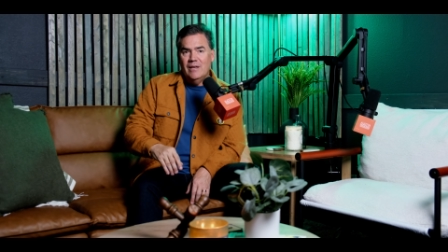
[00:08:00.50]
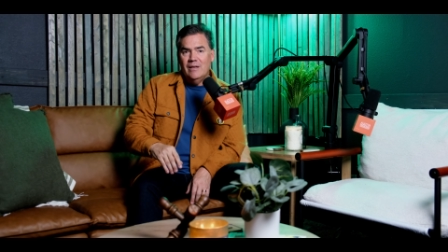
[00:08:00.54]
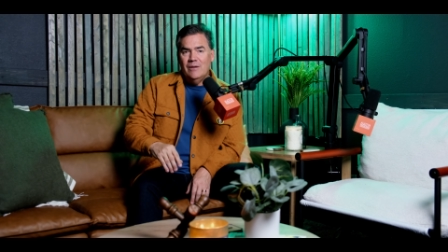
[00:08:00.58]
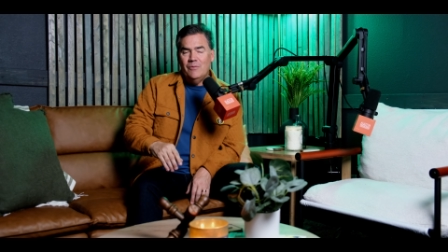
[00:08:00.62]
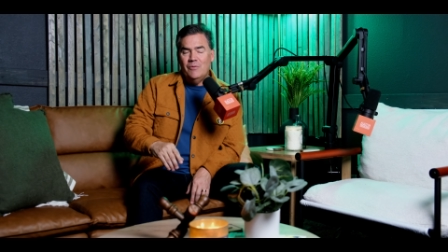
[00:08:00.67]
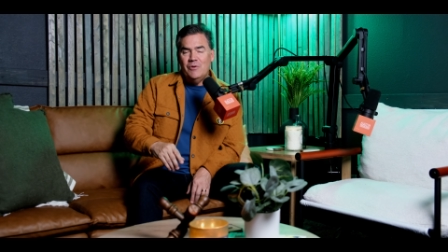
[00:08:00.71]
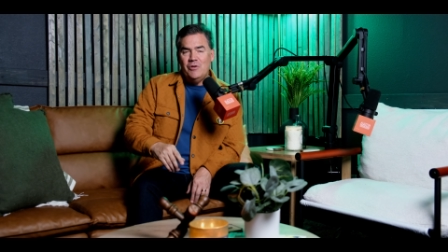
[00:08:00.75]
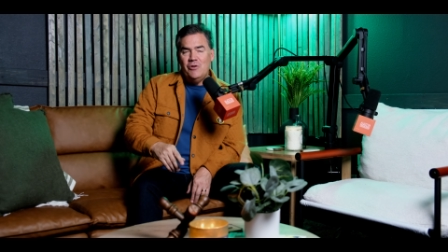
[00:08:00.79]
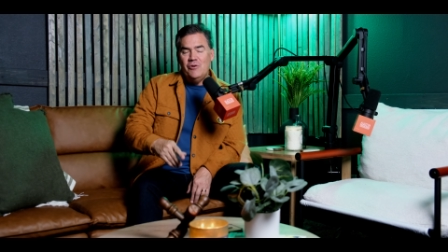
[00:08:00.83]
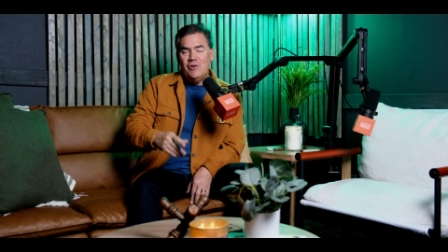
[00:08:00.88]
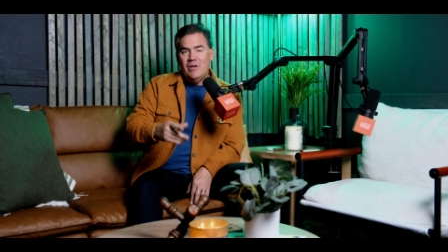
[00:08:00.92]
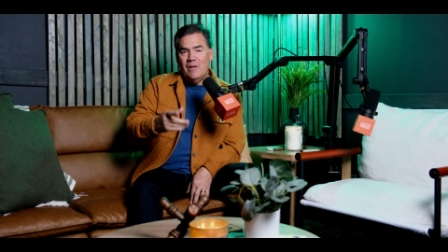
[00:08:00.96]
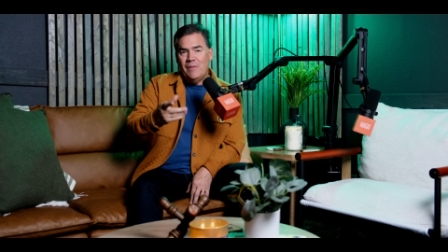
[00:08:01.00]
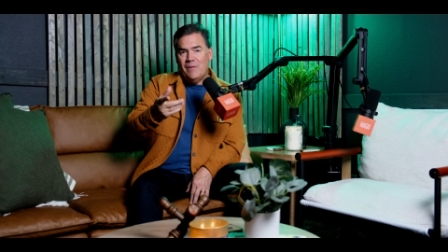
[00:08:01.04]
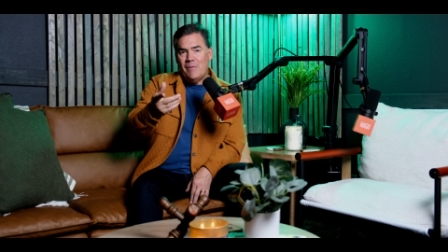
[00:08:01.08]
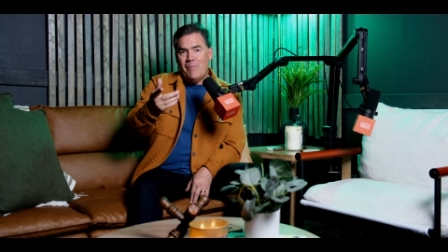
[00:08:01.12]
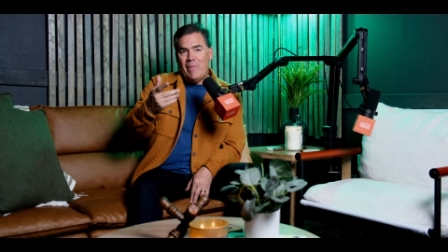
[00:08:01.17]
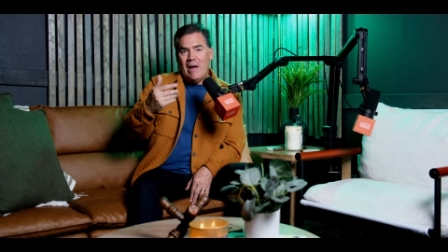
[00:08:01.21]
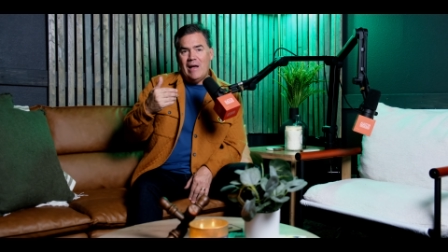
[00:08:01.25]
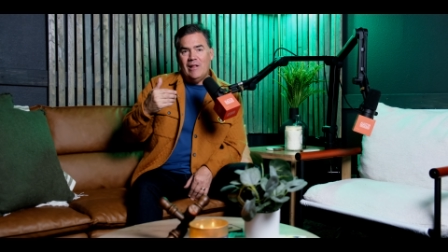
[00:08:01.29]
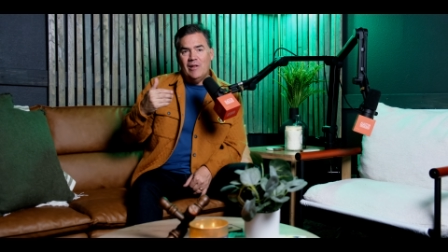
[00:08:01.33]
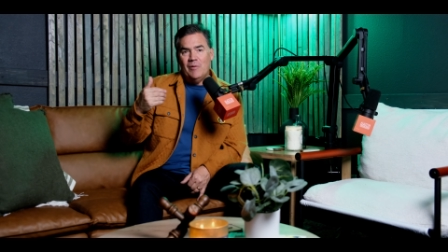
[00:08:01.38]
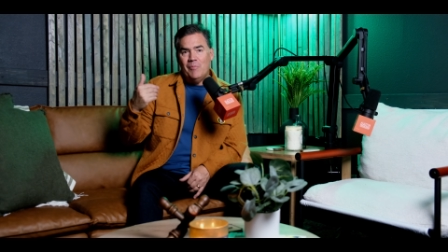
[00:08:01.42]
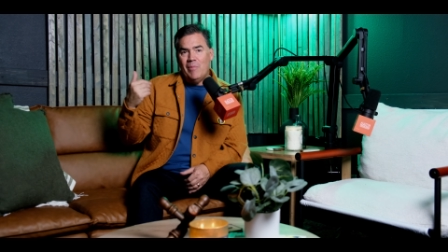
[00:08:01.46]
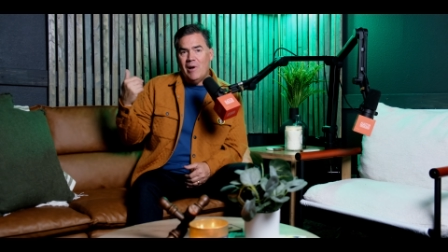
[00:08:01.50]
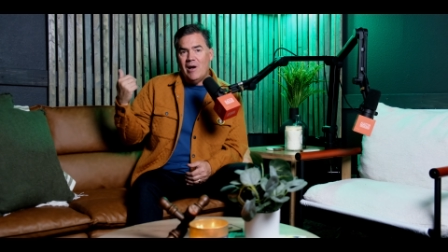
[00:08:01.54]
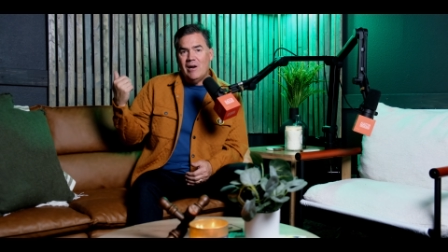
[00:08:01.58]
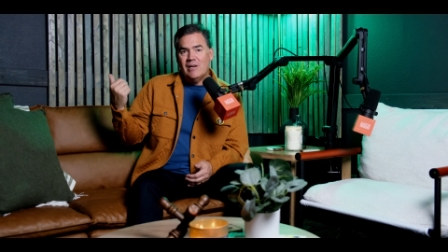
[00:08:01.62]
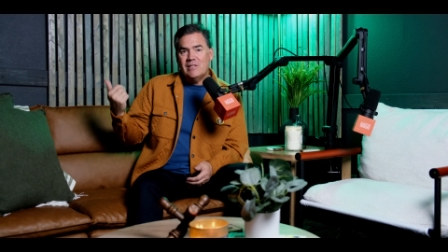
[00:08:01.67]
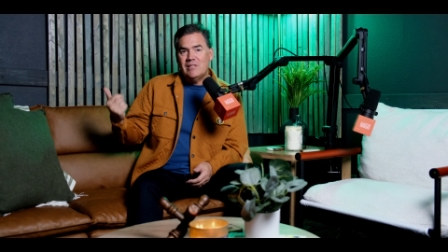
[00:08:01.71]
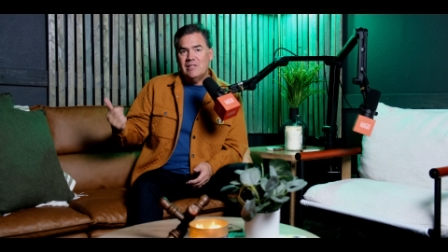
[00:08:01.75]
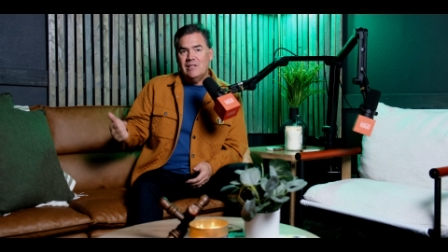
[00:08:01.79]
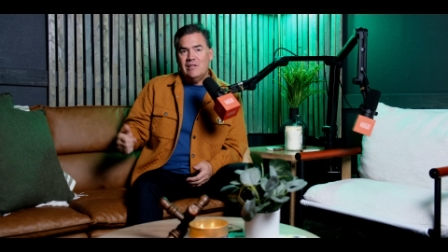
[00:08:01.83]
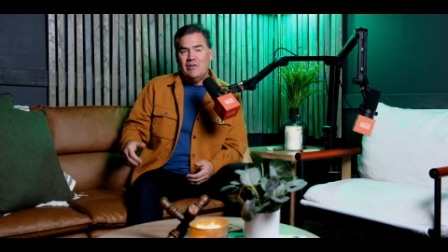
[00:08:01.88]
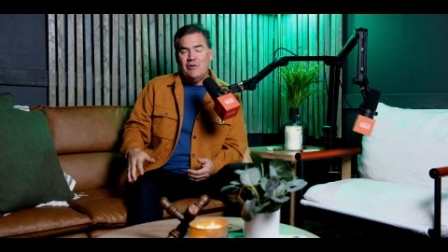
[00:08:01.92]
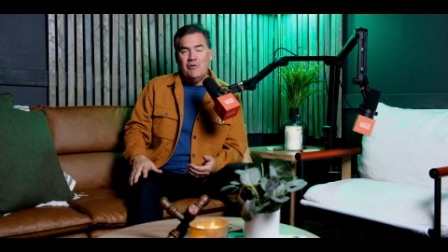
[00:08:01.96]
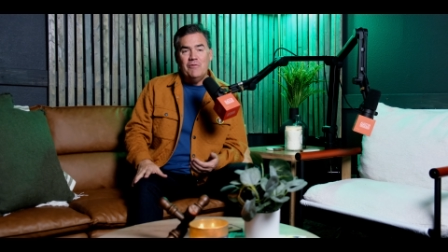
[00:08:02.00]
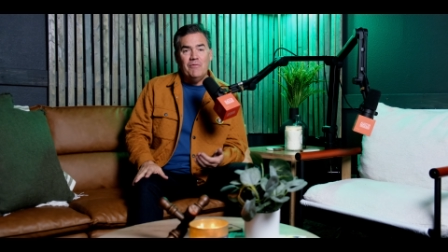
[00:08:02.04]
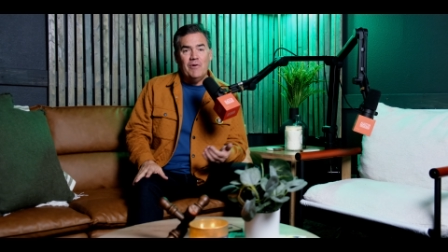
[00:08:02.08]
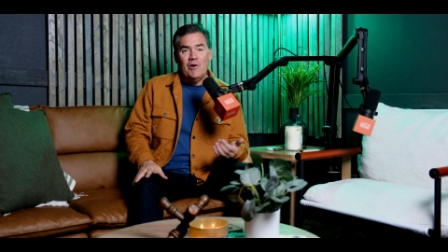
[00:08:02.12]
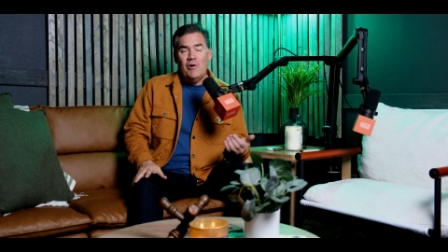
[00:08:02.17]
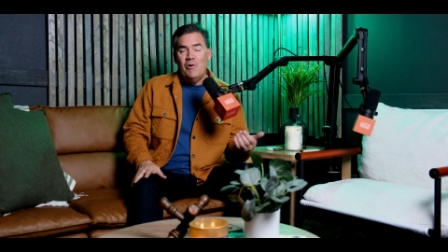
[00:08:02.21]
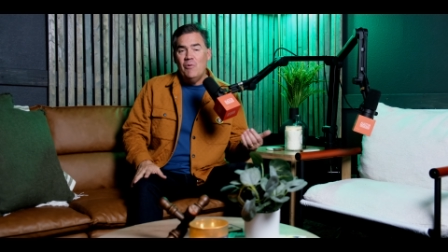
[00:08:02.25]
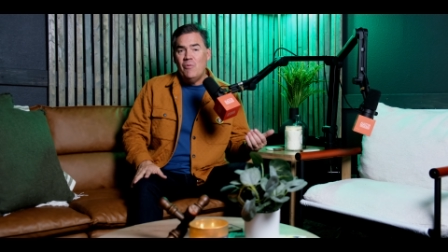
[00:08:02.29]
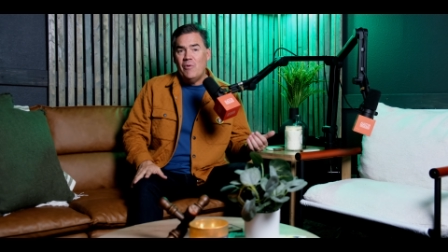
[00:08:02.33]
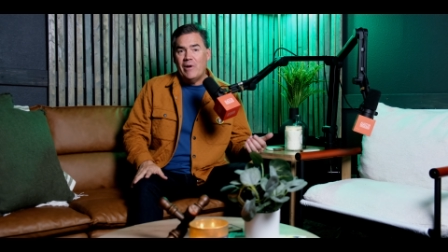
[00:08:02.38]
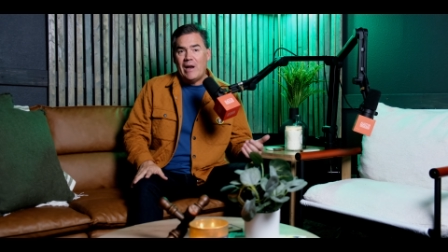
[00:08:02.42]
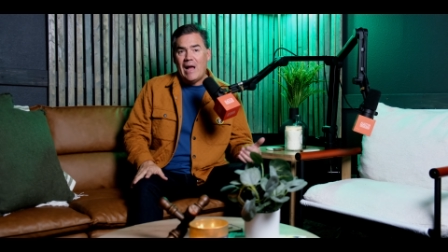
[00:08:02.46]
when you get in the ballot box and you
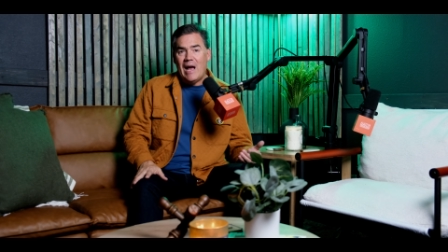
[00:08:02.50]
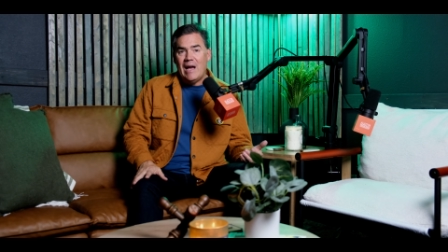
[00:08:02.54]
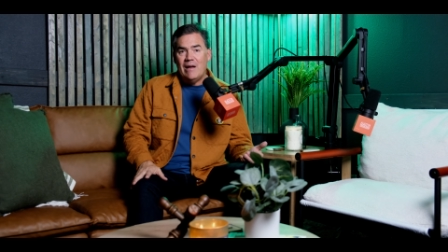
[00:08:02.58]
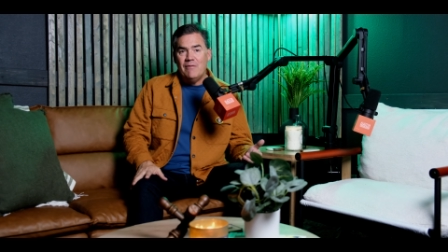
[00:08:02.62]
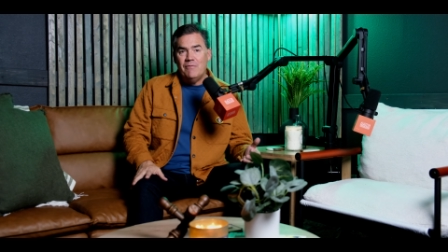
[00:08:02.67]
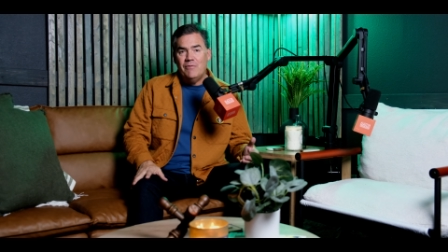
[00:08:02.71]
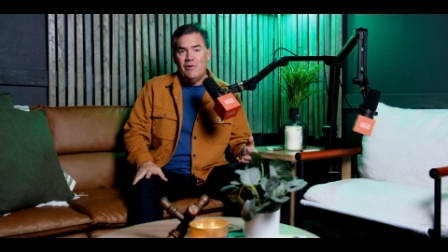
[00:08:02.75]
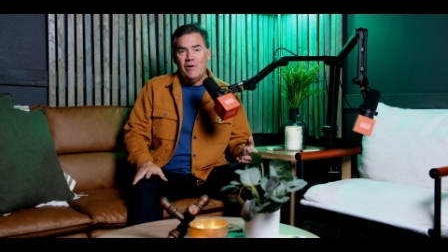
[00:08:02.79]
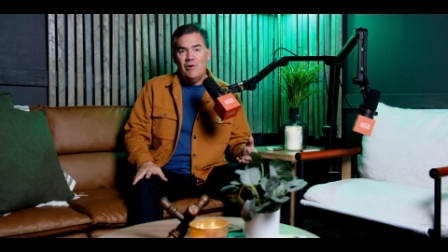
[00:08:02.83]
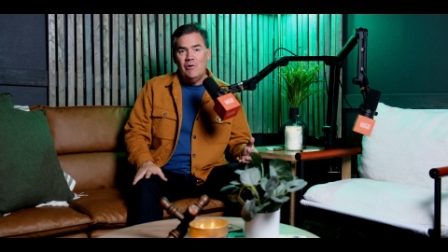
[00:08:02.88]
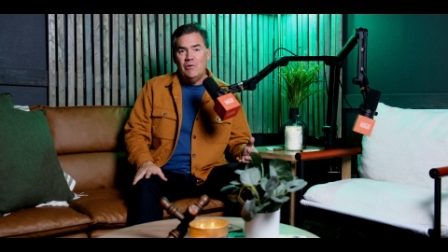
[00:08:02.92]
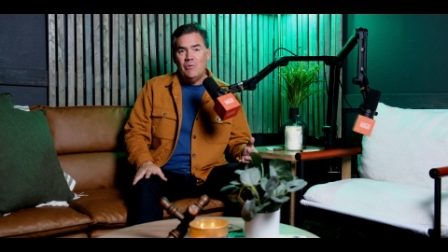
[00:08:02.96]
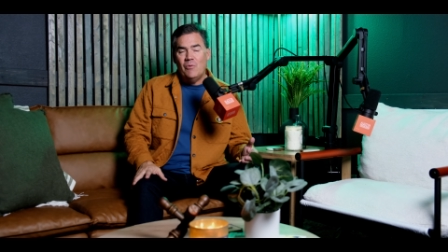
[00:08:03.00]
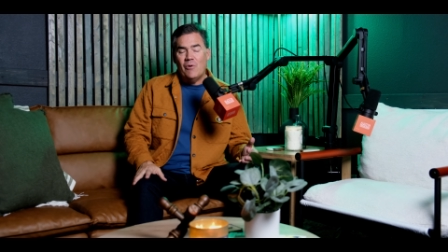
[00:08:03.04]
vote, when I vote,